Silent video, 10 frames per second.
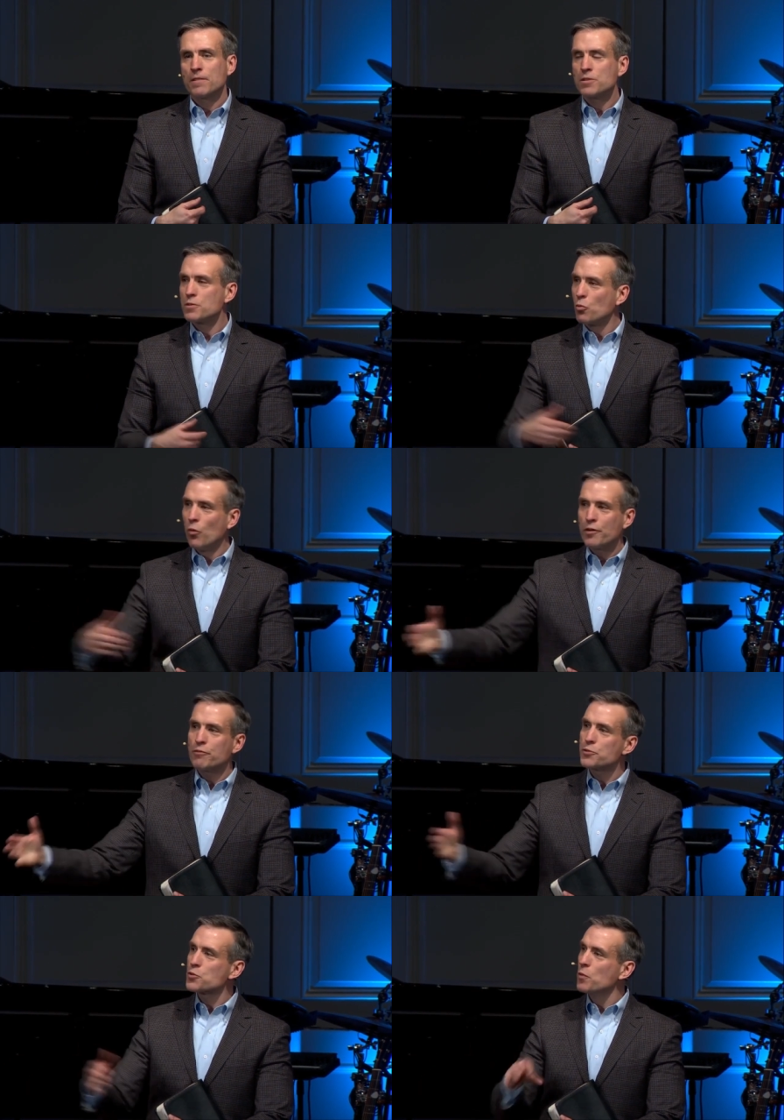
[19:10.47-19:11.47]
She was a
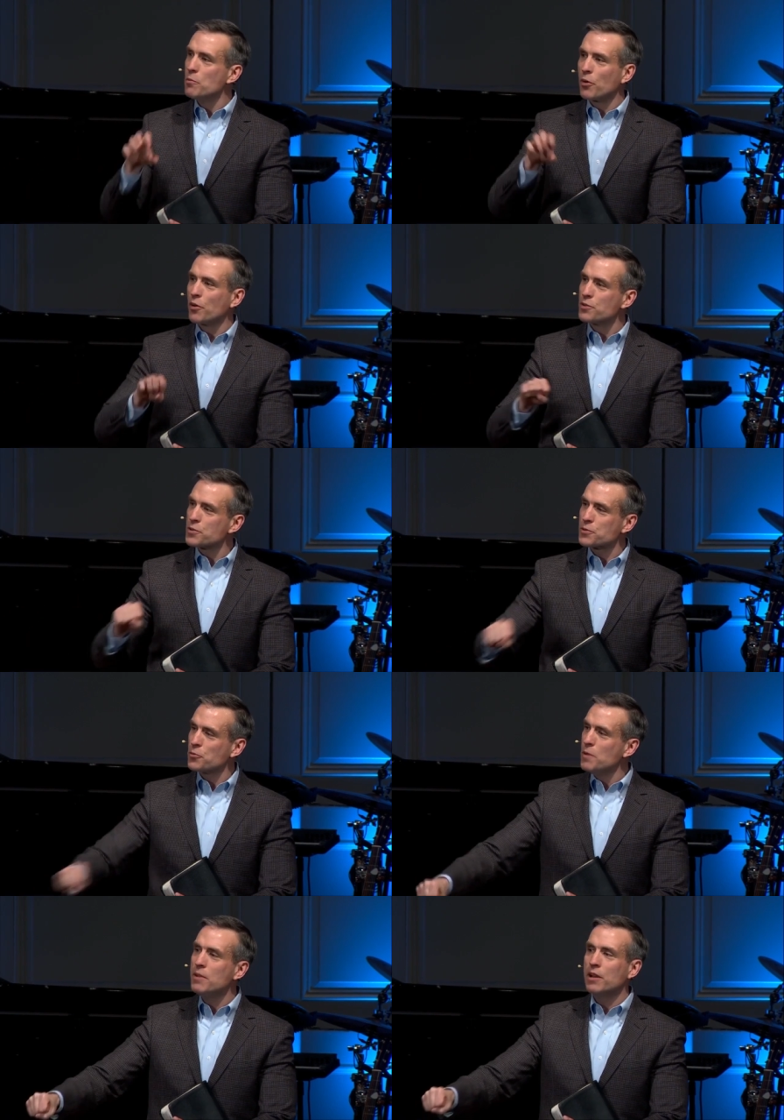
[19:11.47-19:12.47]
wonderful swimmer, and
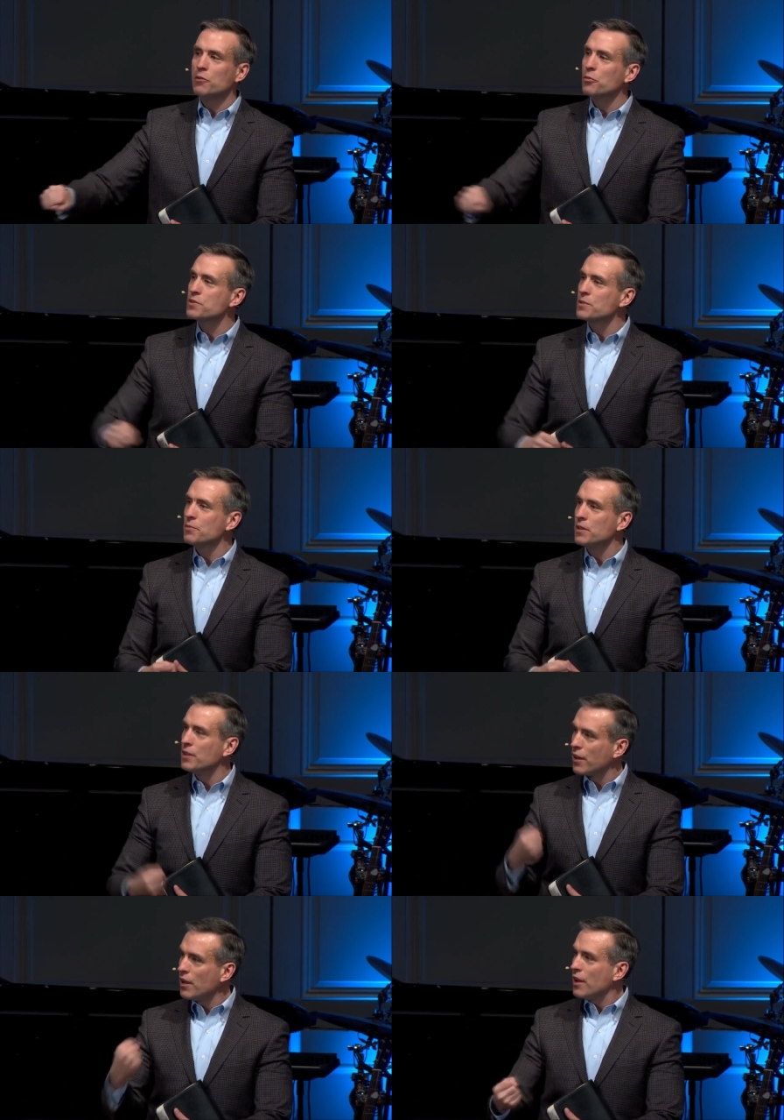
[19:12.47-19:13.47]
swimming was
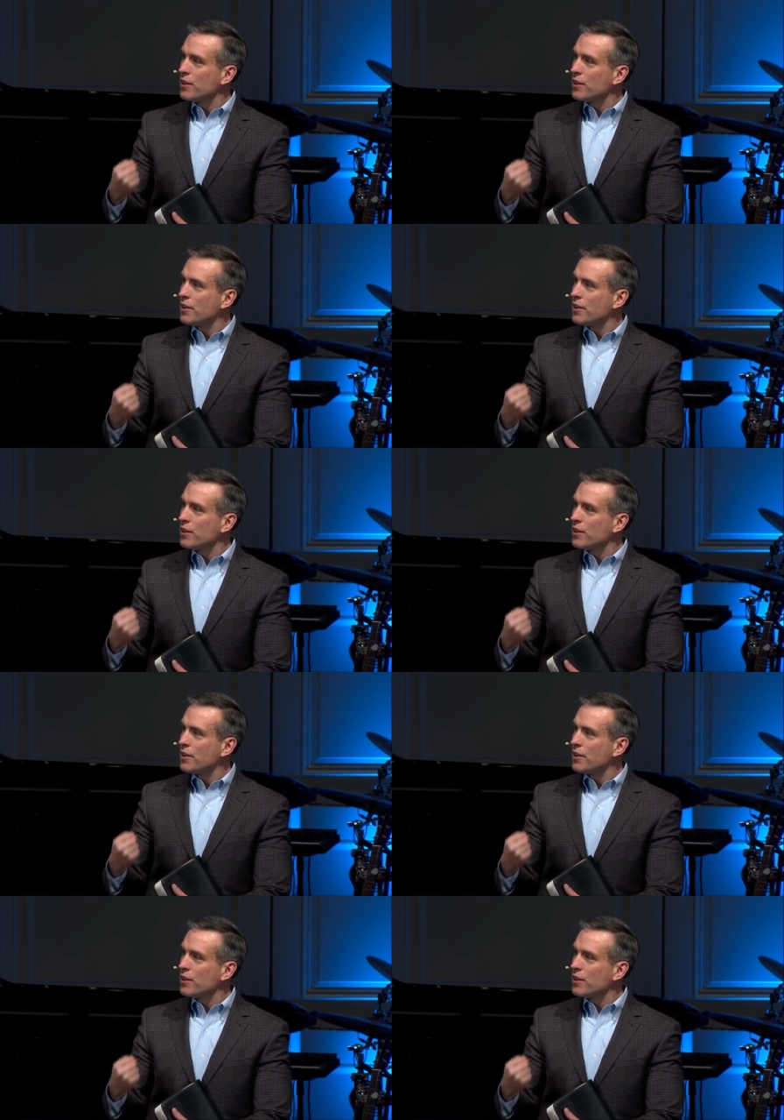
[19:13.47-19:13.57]
something that,